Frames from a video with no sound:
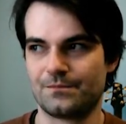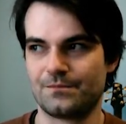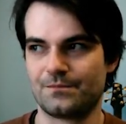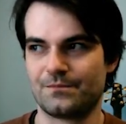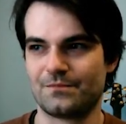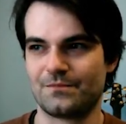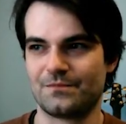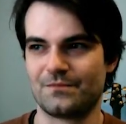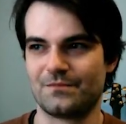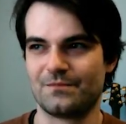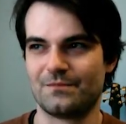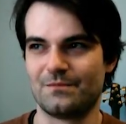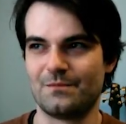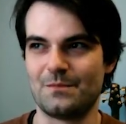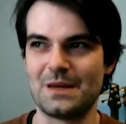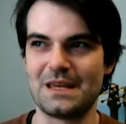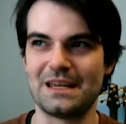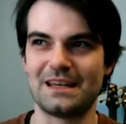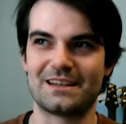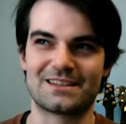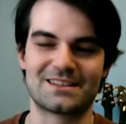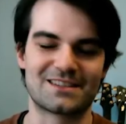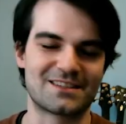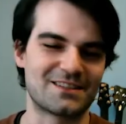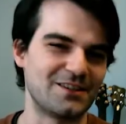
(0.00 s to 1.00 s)

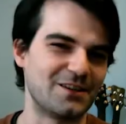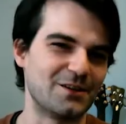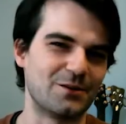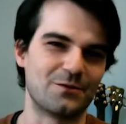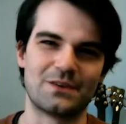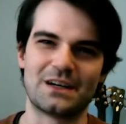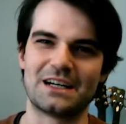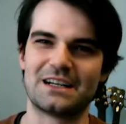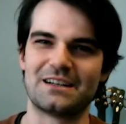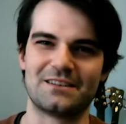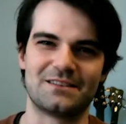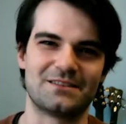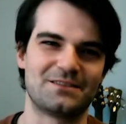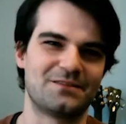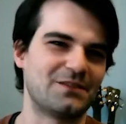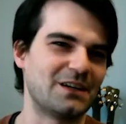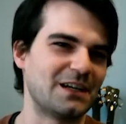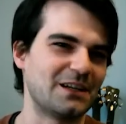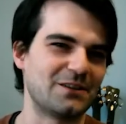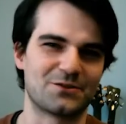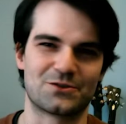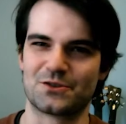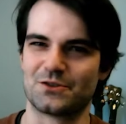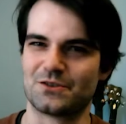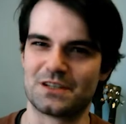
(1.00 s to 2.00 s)
makes vinyl
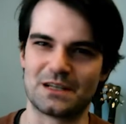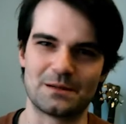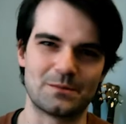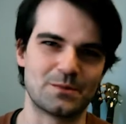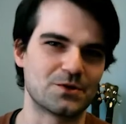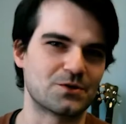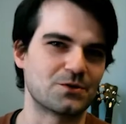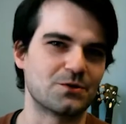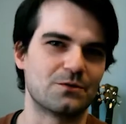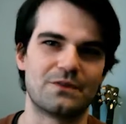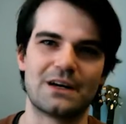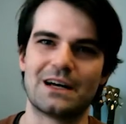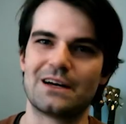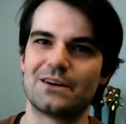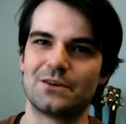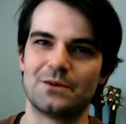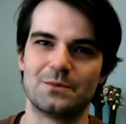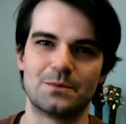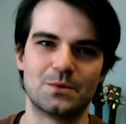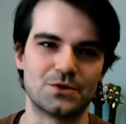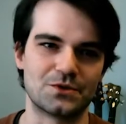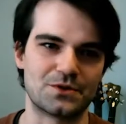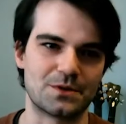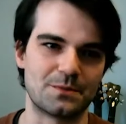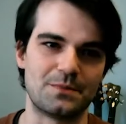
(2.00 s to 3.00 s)
turntable so
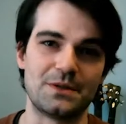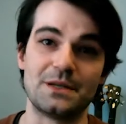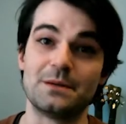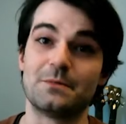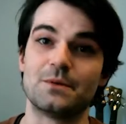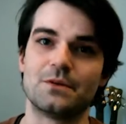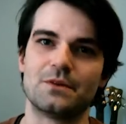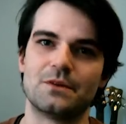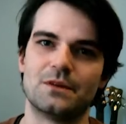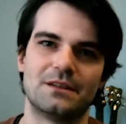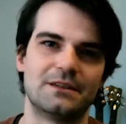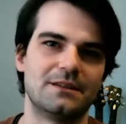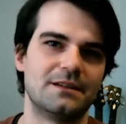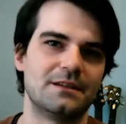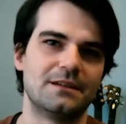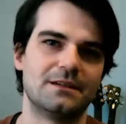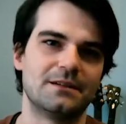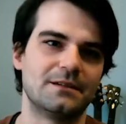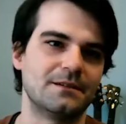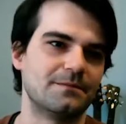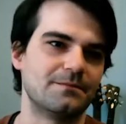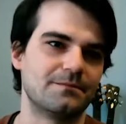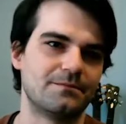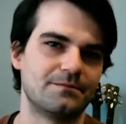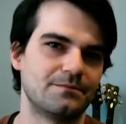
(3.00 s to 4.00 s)
valuable to people in the
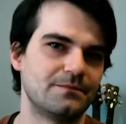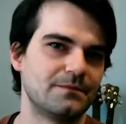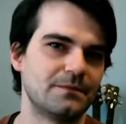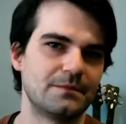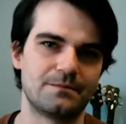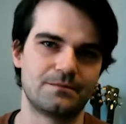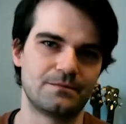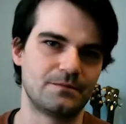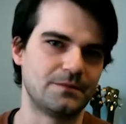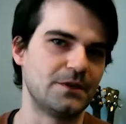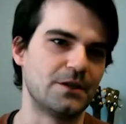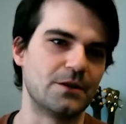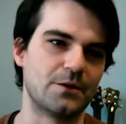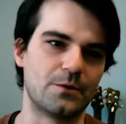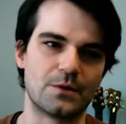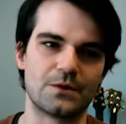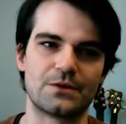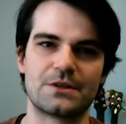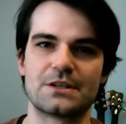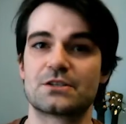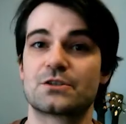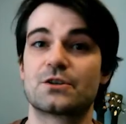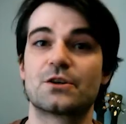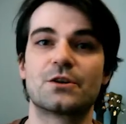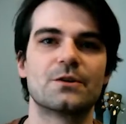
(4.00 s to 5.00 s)

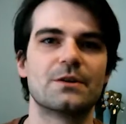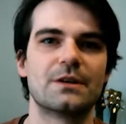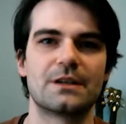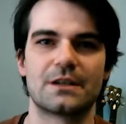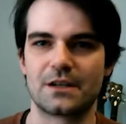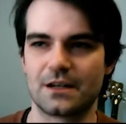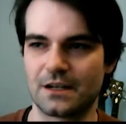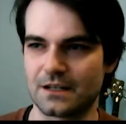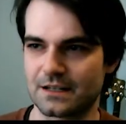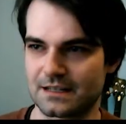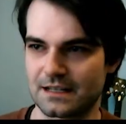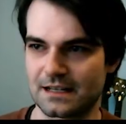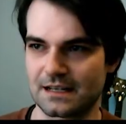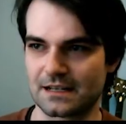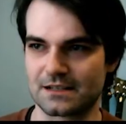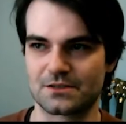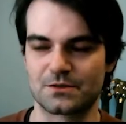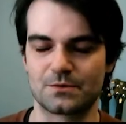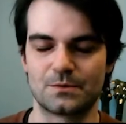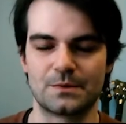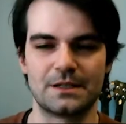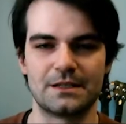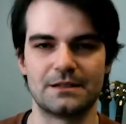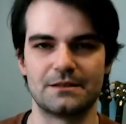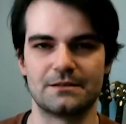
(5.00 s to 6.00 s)
this current context
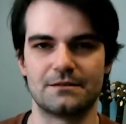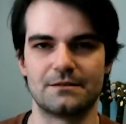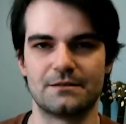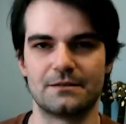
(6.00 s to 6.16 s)
when